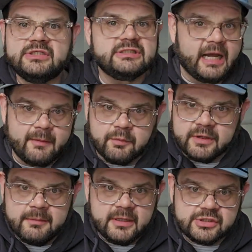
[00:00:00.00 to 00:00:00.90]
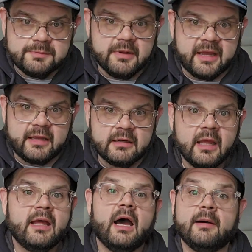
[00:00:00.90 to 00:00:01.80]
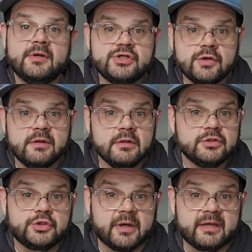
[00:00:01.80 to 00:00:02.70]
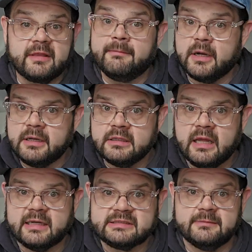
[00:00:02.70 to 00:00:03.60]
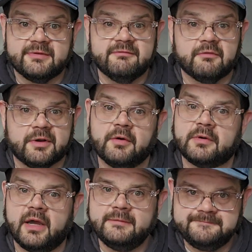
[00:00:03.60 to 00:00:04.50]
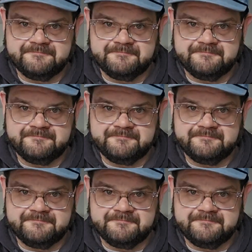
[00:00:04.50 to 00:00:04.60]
Stop worrying about your playing. I'm going to show you a little trick that might unlock something for you, okay?